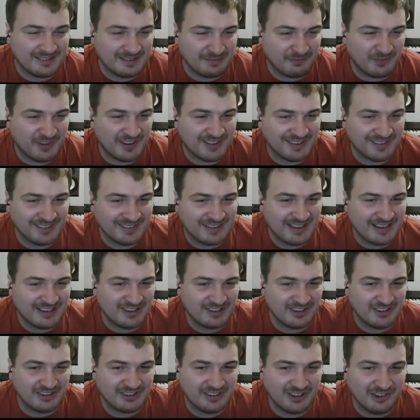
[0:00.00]

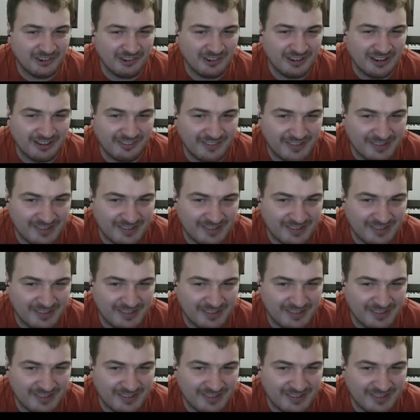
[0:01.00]
presentation tool,